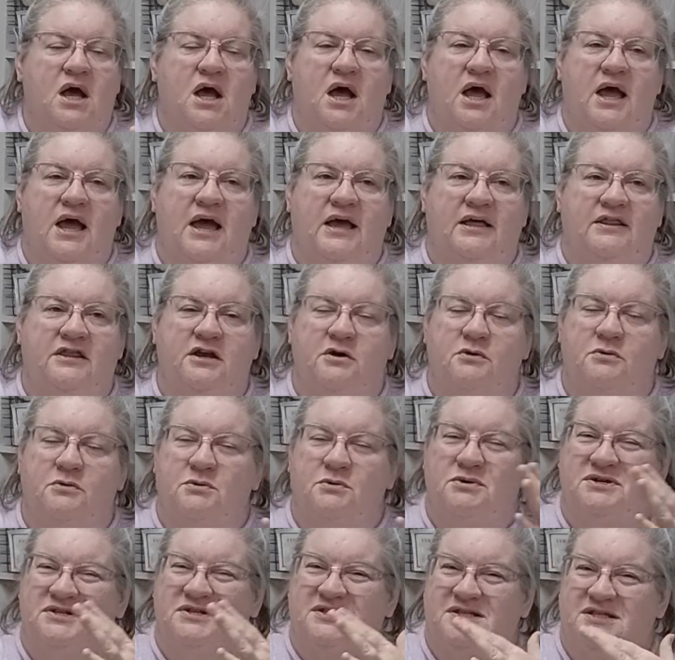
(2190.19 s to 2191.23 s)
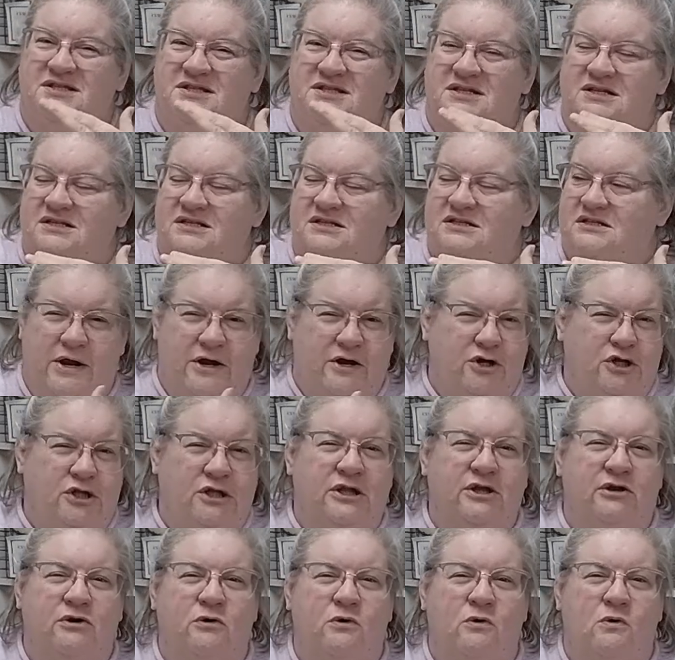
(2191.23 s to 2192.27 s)
And there was this weird
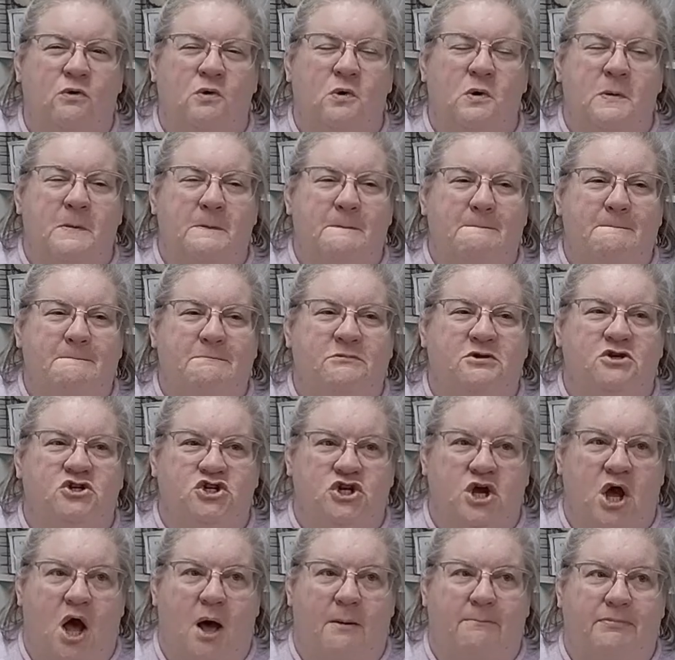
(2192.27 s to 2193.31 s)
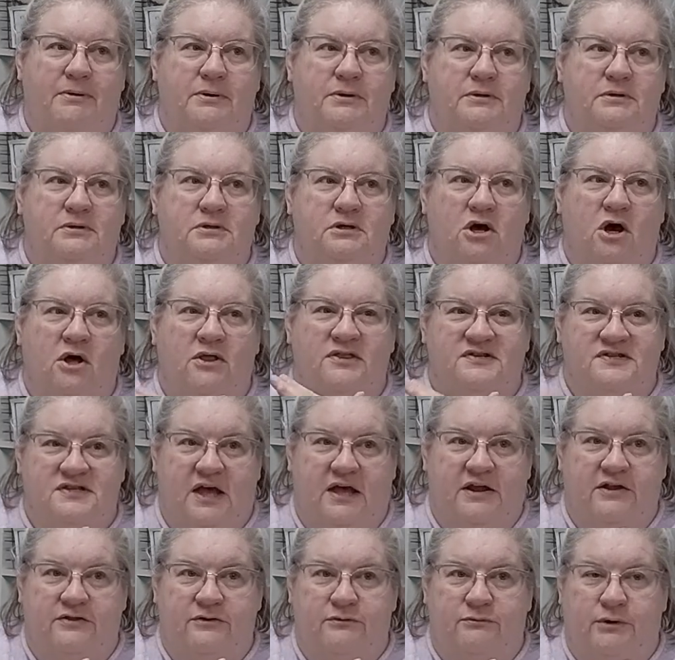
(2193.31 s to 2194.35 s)
little shop on the
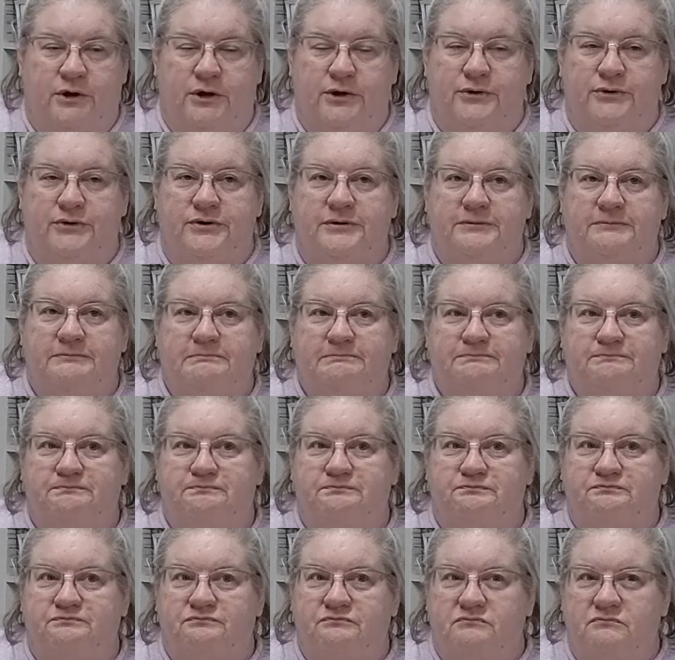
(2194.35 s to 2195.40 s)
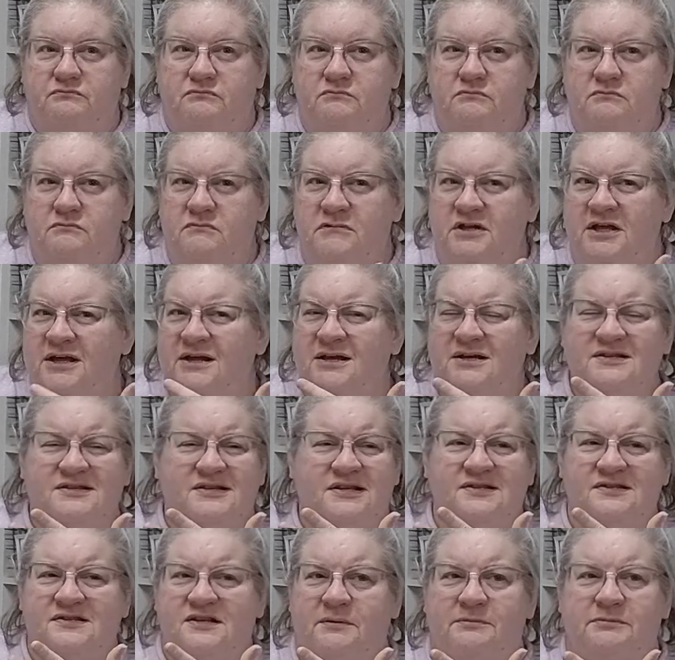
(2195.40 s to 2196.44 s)
side of the road, and it
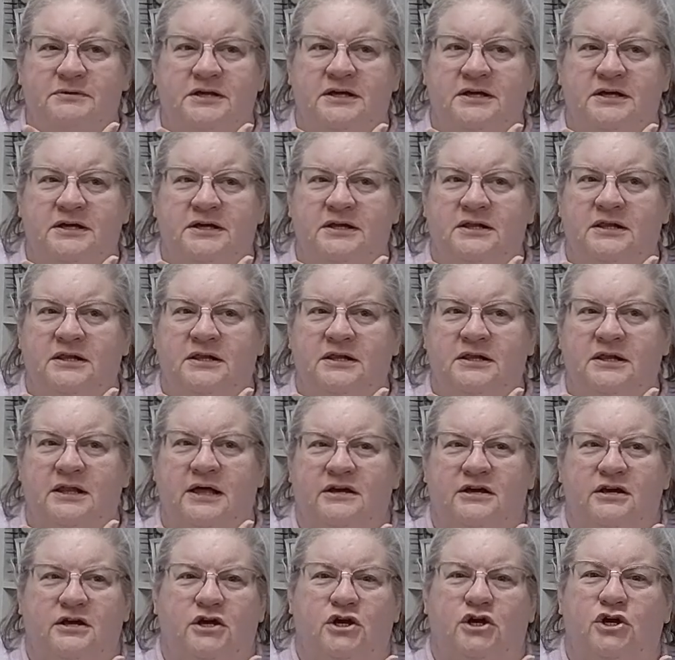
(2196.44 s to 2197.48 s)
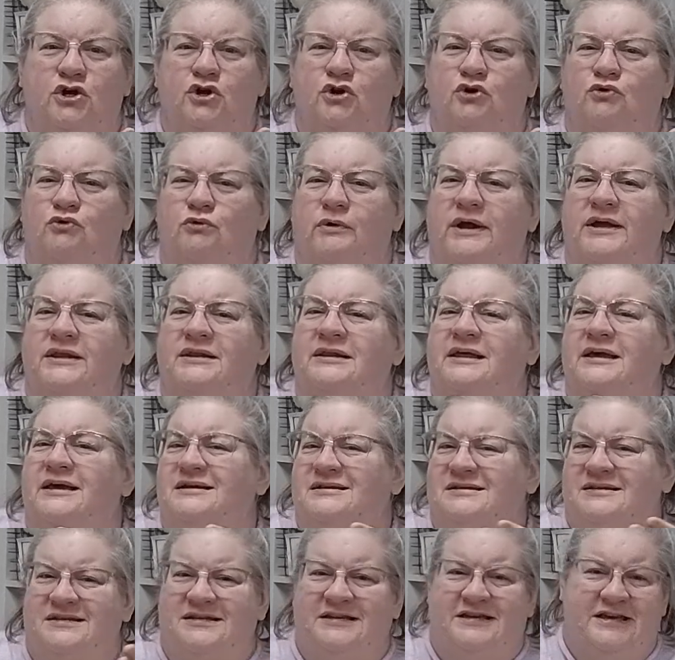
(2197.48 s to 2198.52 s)
said something like Great
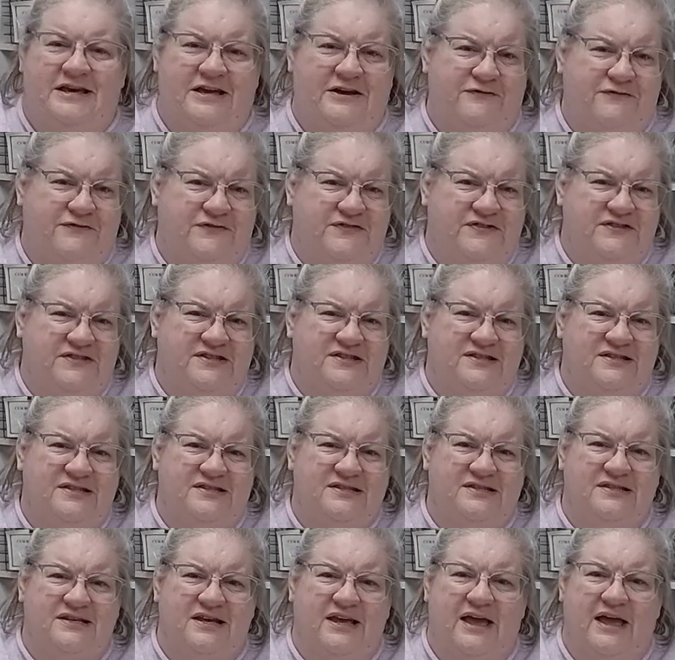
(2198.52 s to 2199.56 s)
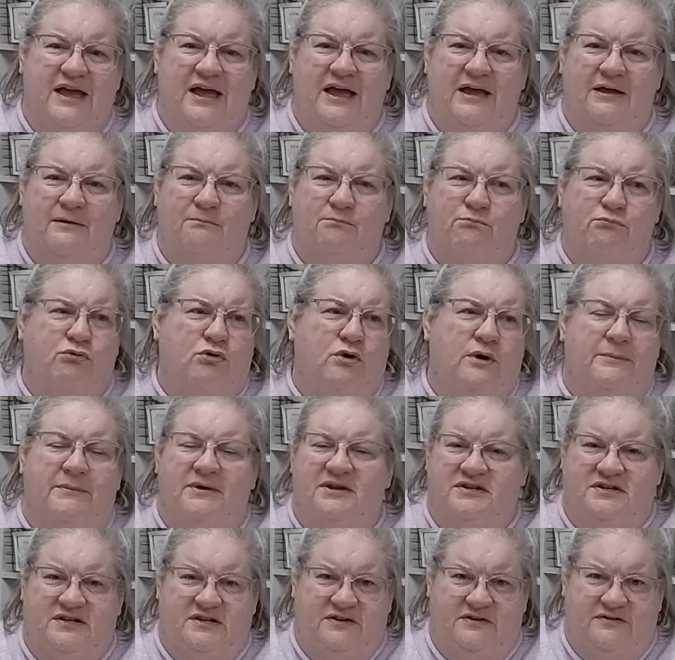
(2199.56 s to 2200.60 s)
Lakes Gifts and
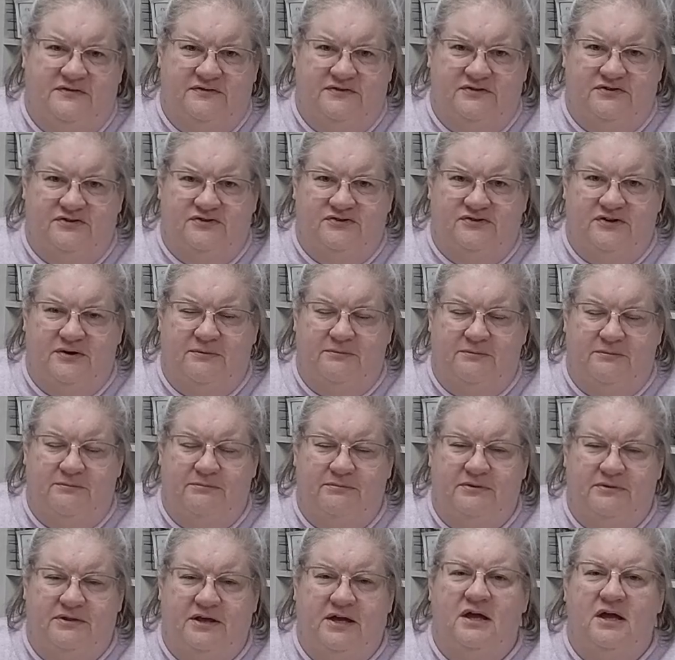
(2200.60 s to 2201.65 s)
Primitives or something.